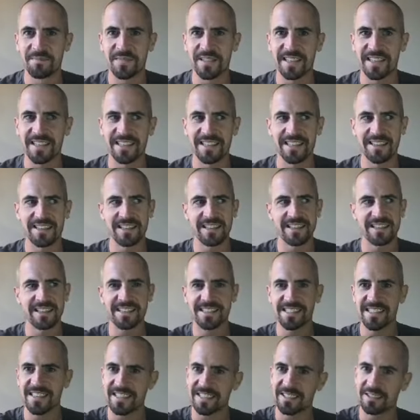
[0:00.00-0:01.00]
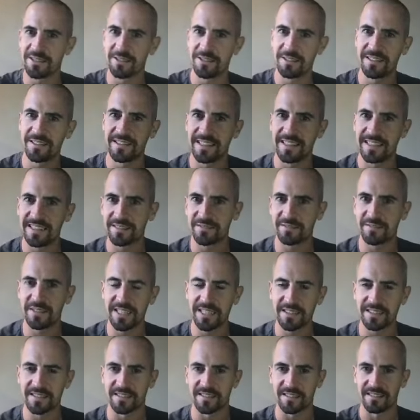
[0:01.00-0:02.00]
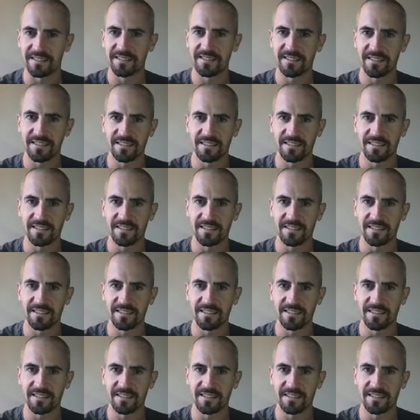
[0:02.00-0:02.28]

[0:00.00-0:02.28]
And now I had this like whole like video.